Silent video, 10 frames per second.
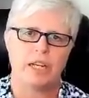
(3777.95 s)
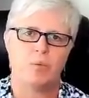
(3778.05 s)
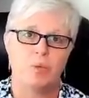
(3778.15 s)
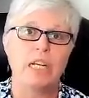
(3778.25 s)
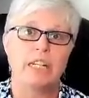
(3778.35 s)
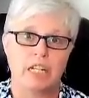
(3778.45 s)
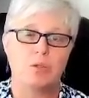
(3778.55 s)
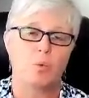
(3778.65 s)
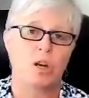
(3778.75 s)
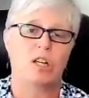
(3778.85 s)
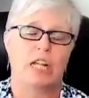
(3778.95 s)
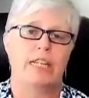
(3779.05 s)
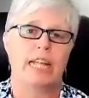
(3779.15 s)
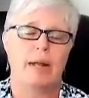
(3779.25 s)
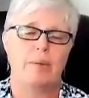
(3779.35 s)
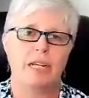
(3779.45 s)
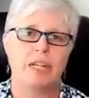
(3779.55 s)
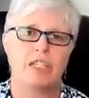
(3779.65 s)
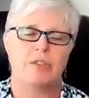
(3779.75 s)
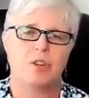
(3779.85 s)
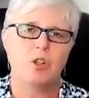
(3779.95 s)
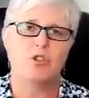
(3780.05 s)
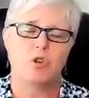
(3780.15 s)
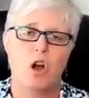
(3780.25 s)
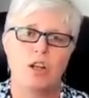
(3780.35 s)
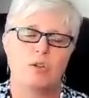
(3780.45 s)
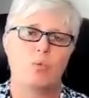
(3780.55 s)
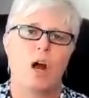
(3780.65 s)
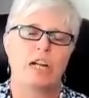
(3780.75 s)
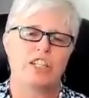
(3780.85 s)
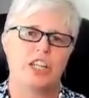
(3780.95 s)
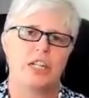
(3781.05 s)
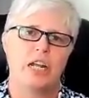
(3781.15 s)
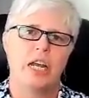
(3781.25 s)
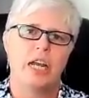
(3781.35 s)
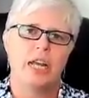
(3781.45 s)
It really does work like that because if you're drawn to watch it,